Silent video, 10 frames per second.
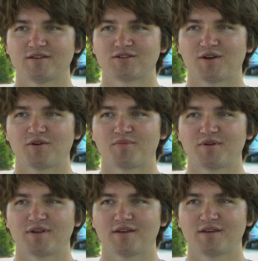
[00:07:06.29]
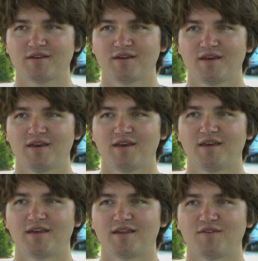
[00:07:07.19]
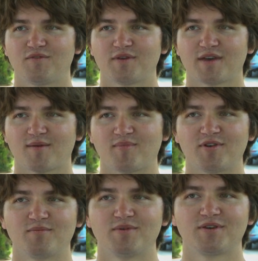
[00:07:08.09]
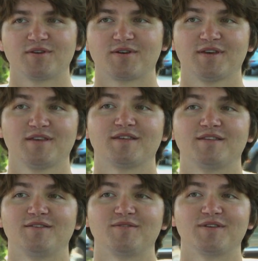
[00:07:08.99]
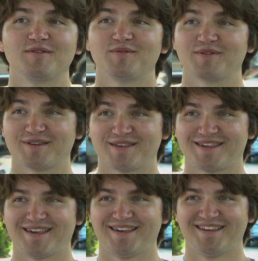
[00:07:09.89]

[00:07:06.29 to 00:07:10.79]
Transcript: a shower per day, and if we happen to be cooking, then you could eat with us.